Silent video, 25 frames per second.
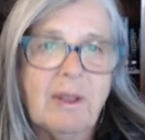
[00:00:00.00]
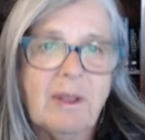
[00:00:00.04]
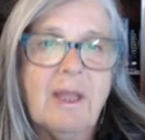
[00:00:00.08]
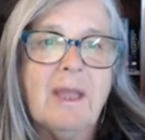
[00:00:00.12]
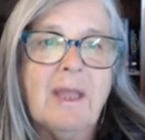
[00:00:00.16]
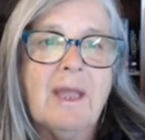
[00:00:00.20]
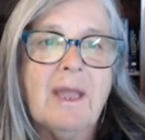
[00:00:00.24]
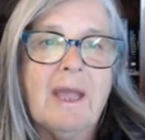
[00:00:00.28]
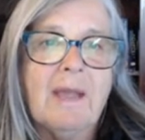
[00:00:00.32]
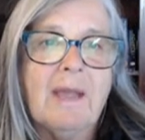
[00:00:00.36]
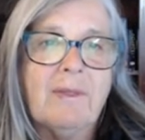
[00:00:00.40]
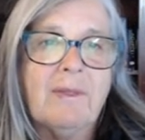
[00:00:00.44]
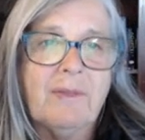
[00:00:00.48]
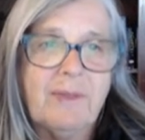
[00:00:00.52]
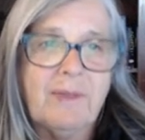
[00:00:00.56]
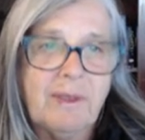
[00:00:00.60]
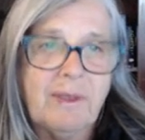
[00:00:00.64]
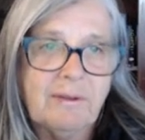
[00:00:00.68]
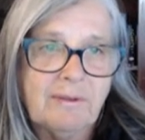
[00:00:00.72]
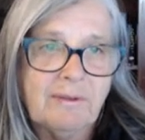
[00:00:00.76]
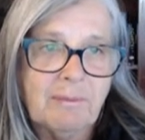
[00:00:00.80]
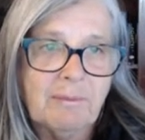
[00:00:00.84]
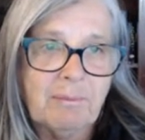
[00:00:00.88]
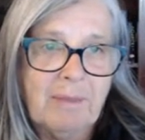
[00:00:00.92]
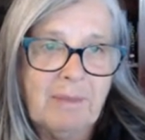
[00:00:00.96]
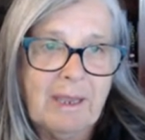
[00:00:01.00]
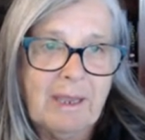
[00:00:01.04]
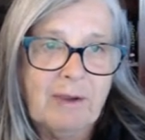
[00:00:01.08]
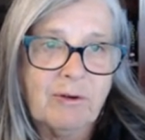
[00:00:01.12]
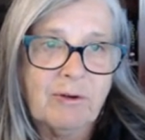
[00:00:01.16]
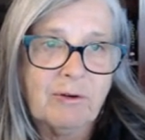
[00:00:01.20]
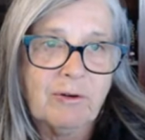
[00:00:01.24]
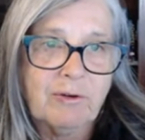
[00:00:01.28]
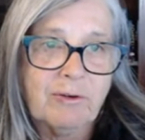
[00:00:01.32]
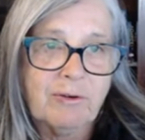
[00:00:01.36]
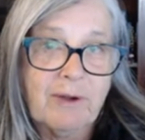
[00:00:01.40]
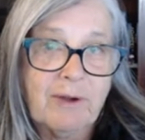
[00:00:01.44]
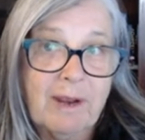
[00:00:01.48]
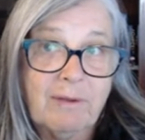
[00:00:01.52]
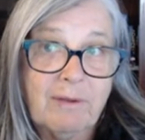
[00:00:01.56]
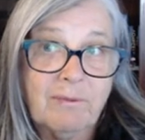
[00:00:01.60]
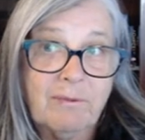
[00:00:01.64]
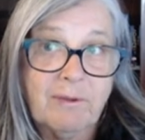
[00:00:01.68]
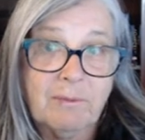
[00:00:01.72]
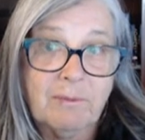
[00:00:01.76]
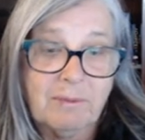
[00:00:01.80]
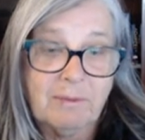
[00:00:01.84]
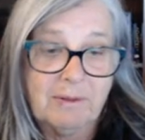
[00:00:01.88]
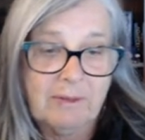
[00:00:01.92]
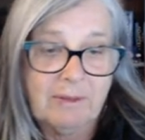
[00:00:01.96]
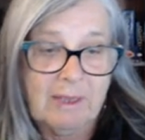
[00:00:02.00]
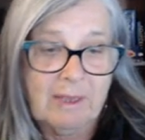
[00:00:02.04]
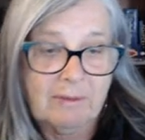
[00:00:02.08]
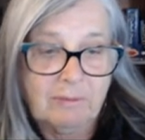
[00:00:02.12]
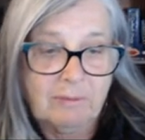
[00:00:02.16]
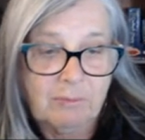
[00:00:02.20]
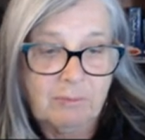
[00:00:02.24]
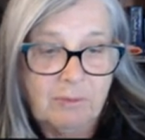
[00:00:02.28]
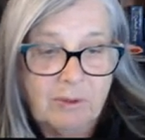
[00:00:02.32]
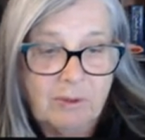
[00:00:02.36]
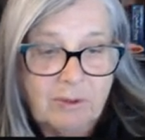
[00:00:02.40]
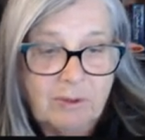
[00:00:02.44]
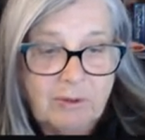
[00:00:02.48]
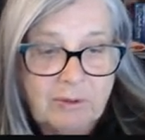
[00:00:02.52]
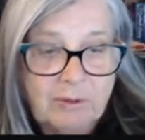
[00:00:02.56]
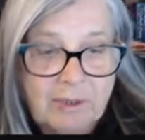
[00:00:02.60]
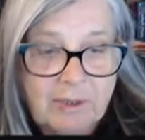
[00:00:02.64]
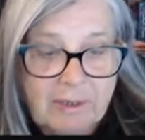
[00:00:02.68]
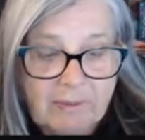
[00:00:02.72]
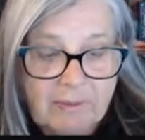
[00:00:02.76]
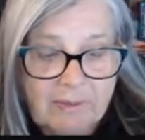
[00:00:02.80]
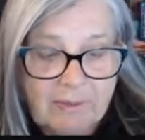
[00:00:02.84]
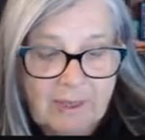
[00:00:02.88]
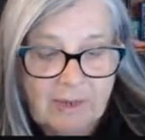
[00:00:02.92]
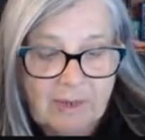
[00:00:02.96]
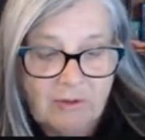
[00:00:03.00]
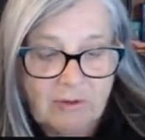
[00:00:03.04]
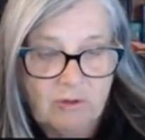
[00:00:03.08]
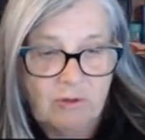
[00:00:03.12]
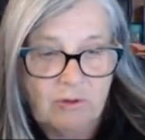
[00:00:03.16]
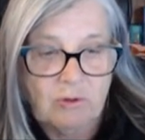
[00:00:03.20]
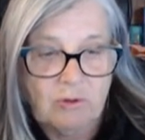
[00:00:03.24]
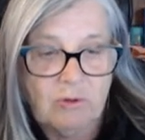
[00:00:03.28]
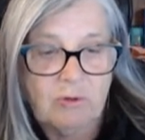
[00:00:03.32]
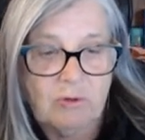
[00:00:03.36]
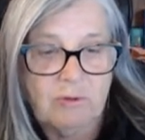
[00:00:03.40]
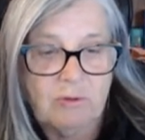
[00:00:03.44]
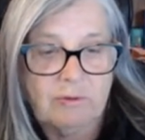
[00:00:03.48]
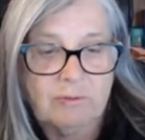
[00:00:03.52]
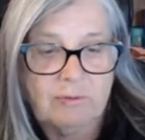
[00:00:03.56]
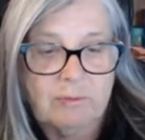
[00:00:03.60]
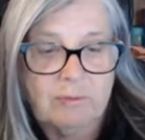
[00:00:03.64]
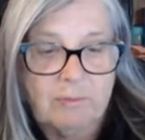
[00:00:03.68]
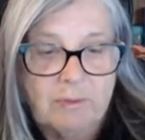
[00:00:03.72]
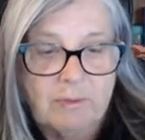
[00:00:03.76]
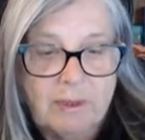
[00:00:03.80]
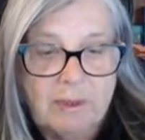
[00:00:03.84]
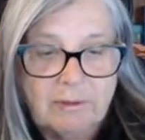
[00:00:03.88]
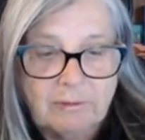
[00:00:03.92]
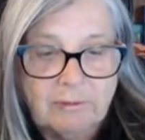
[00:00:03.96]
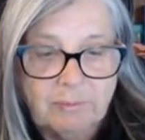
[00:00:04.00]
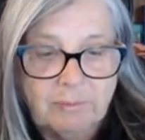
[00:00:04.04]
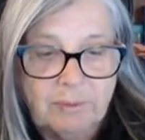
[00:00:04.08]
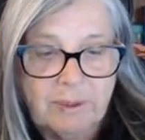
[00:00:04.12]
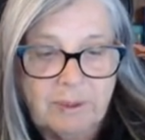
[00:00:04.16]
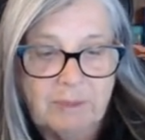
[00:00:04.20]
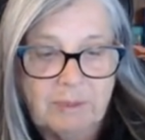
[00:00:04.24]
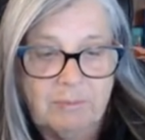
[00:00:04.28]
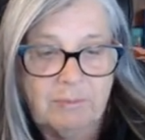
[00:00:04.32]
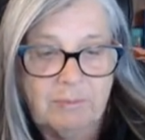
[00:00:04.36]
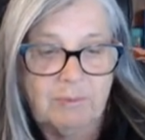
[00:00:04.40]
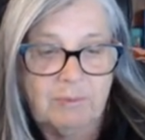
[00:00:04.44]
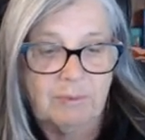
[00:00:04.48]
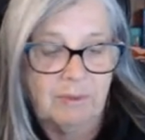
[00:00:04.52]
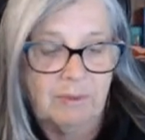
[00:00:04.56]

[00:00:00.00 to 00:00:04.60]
and things are back on track for them, and that's why you get that news from those people.